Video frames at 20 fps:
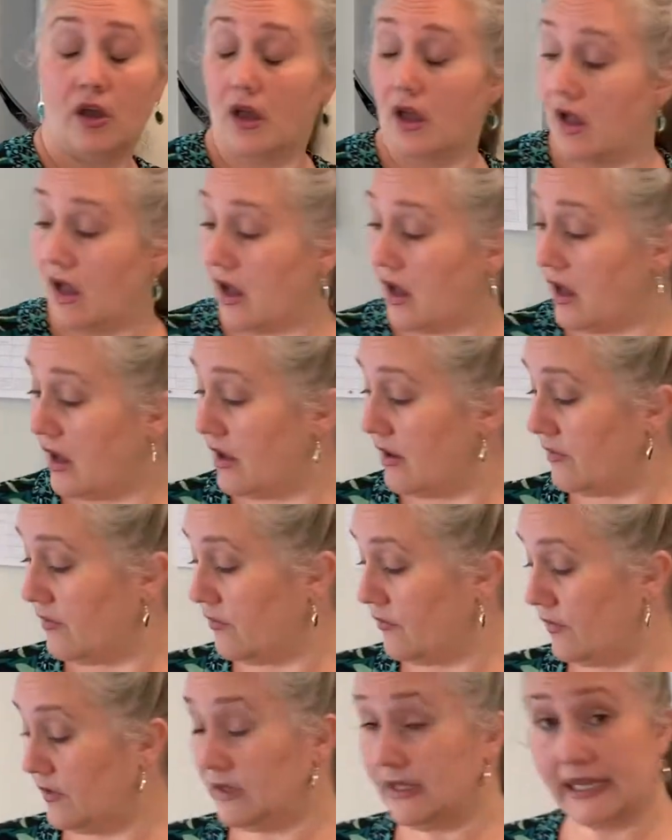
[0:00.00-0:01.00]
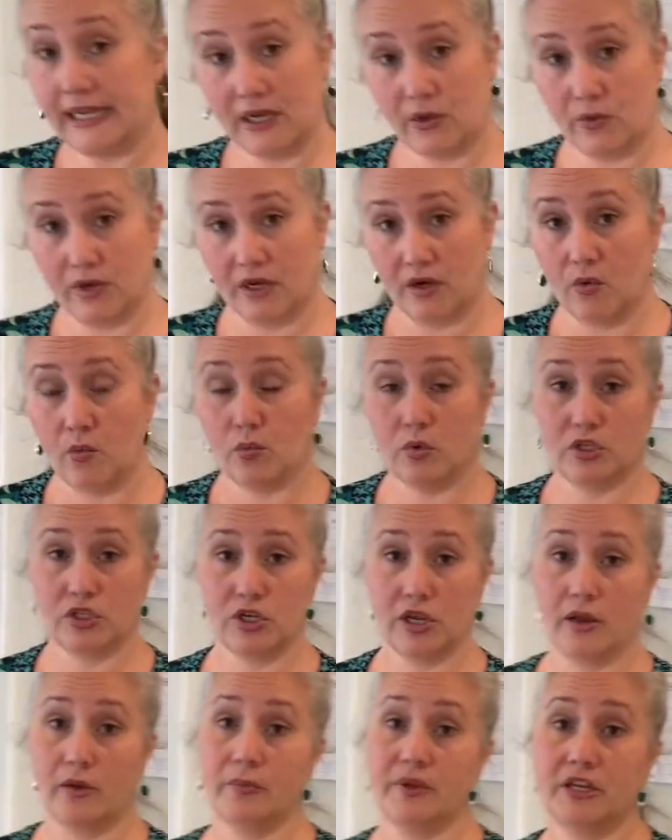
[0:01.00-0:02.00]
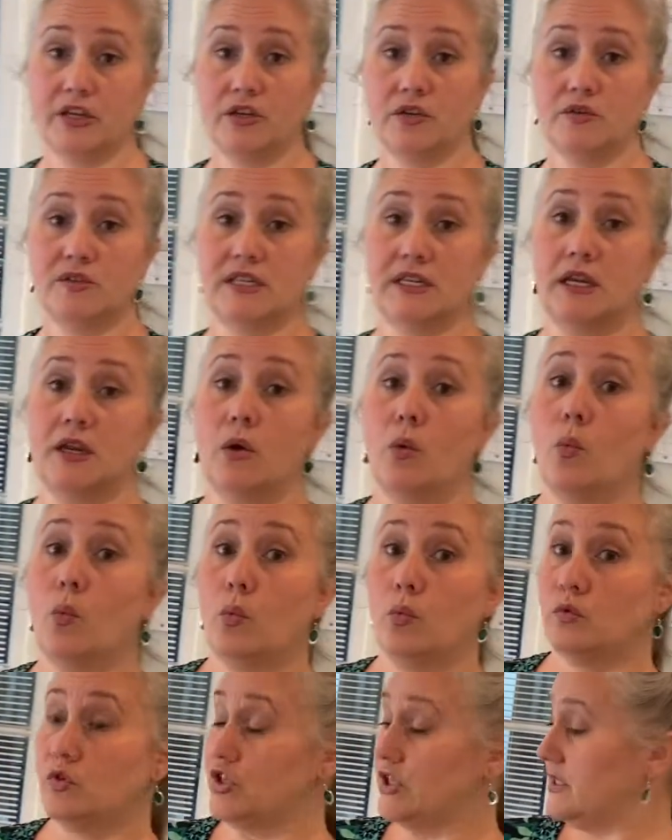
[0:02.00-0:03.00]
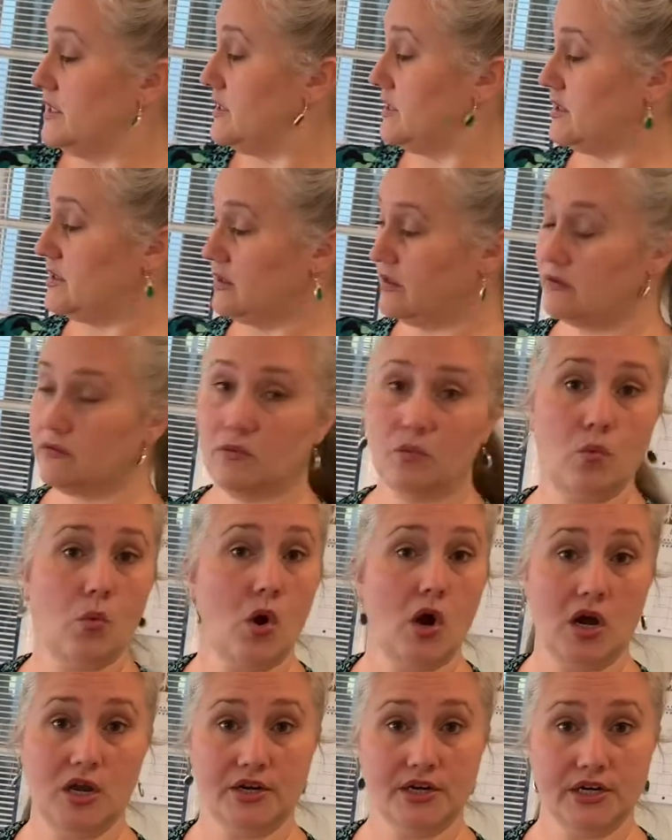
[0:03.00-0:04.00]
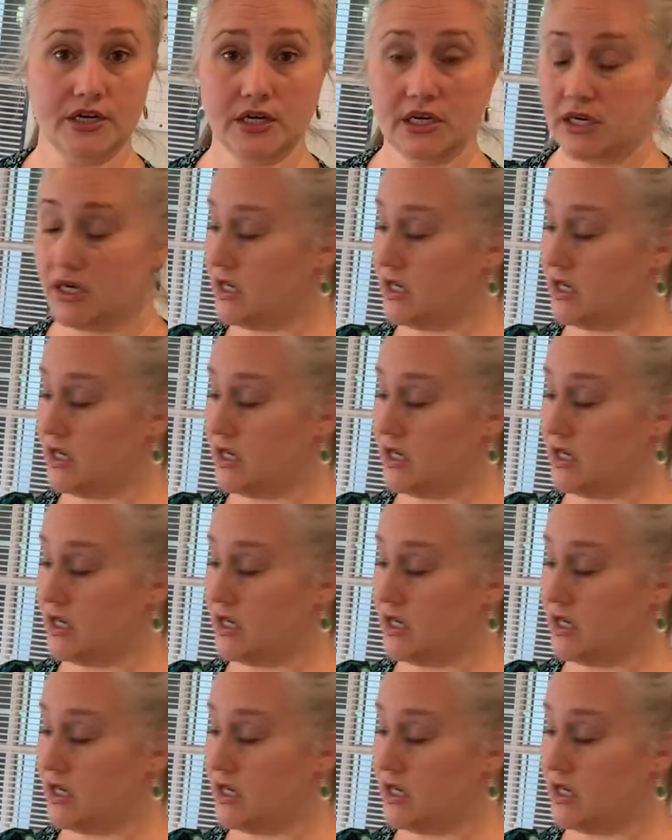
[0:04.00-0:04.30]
of liquid, which I'll be using just water.